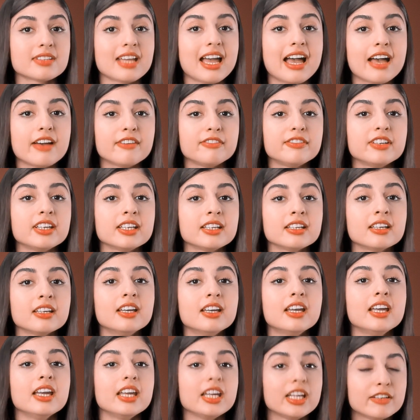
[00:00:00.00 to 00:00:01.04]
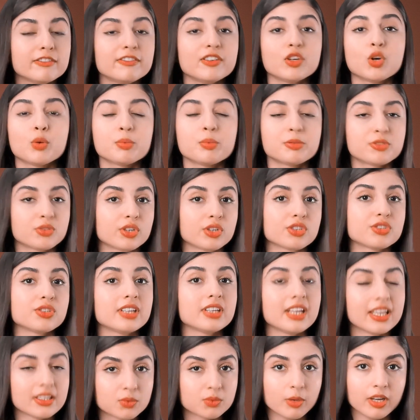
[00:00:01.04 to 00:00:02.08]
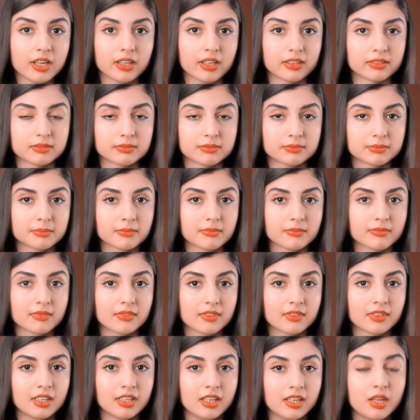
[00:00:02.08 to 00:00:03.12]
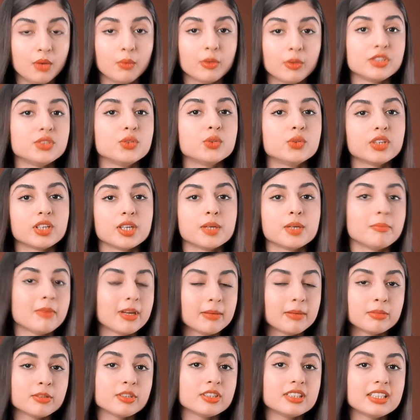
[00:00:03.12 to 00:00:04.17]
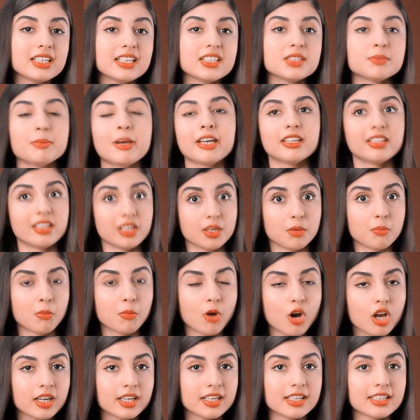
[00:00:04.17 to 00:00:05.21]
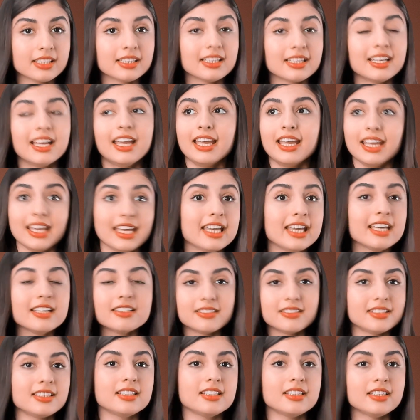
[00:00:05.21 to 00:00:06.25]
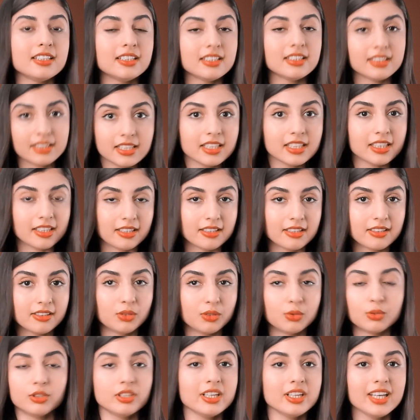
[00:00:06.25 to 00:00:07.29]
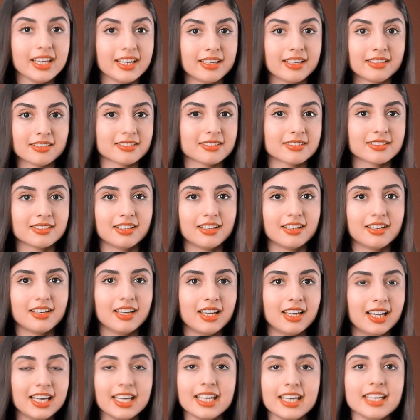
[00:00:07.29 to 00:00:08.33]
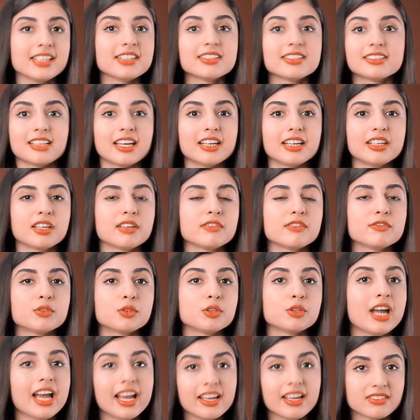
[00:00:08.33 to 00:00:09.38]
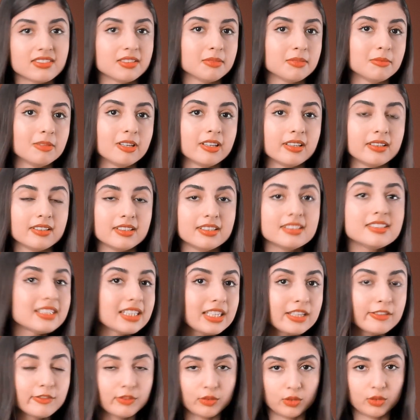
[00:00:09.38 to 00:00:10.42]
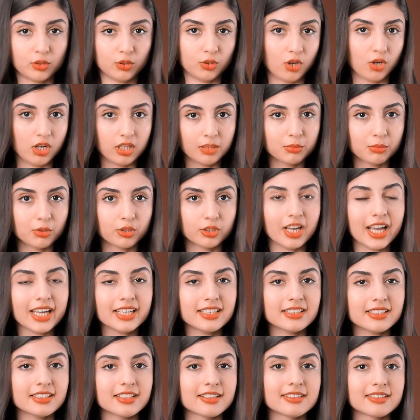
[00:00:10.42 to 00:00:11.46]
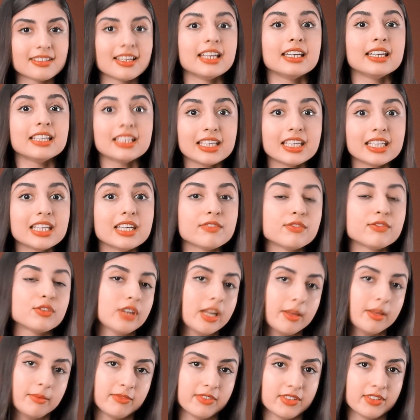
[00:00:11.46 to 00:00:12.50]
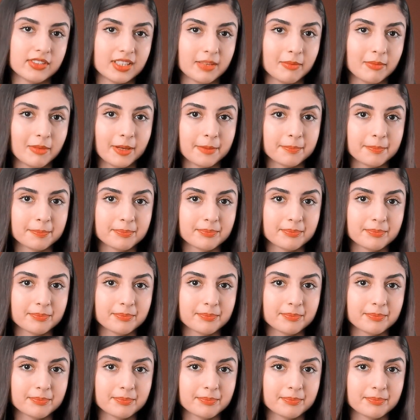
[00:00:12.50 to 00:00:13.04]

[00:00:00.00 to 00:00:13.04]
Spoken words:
having airflow obstruction as well. Well, you can remember these by the mnemonic ACE or ACE. A standing for asthma, C for chronic bronchitis, and E for emphysema.